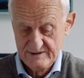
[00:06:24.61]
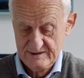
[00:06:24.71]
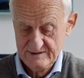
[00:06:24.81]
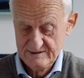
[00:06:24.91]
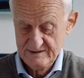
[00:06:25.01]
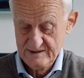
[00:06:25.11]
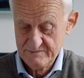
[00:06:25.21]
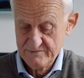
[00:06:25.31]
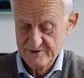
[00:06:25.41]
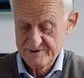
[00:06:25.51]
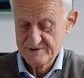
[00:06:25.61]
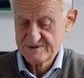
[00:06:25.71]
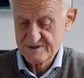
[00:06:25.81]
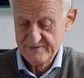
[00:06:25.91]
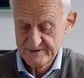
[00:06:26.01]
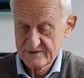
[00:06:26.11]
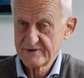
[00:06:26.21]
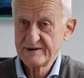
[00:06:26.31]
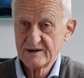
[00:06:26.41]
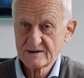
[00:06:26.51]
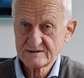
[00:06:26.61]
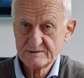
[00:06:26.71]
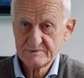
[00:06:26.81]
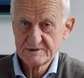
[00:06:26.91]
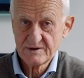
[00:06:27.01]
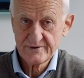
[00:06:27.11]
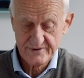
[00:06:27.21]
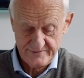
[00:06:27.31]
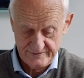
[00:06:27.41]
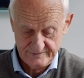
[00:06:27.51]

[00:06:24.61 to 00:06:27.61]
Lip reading: in the emergence of the greater occipital nerve.